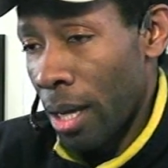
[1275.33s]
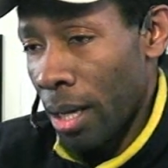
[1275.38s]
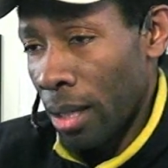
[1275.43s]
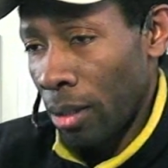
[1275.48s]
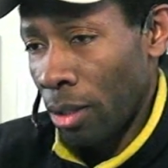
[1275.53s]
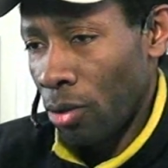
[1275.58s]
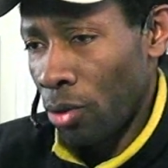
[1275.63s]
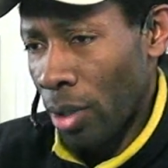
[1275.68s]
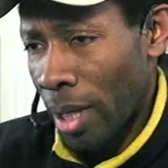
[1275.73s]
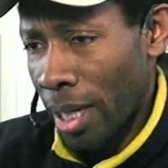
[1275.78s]

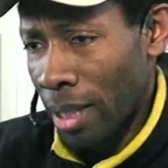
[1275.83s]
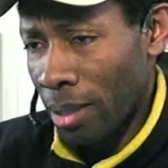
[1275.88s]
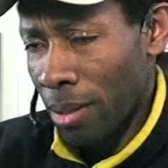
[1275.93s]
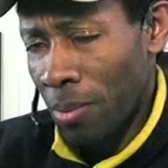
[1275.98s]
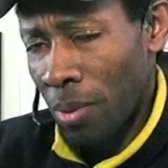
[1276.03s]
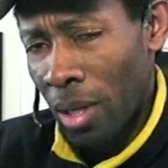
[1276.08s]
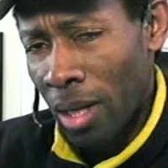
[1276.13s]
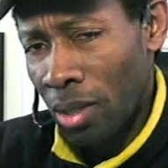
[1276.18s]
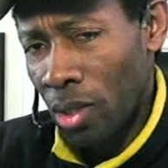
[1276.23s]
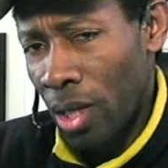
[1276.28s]
the
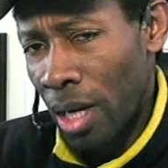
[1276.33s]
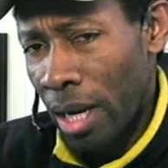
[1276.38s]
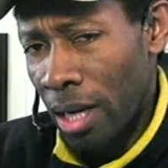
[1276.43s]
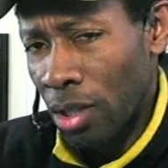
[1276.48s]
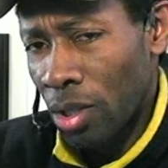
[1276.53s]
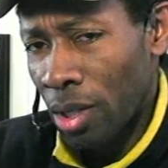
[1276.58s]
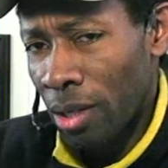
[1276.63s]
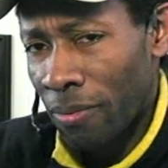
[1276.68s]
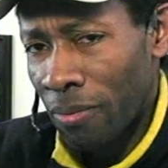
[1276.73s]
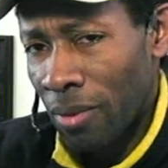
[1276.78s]

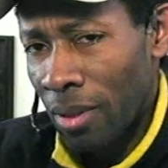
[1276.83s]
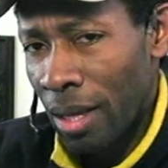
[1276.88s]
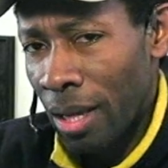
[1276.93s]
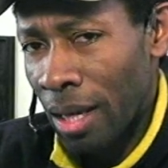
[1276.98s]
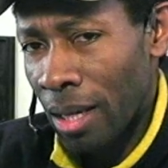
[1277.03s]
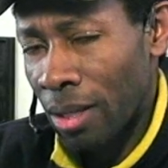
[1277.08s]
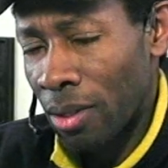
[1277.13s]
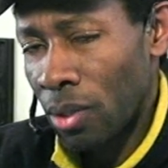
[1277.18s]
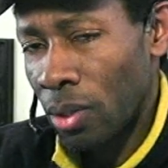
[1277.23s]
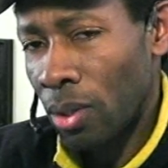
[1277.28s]
transubstantiation of
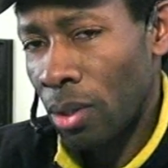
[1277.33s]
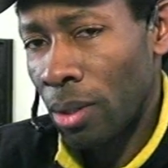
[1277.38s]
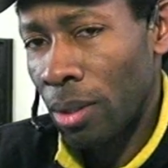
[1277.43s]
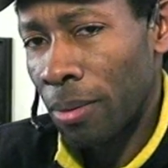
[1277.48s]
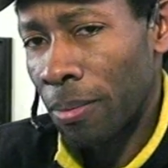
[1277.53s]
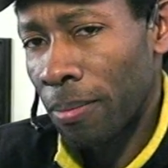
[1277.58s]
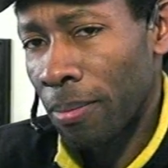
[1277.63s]
things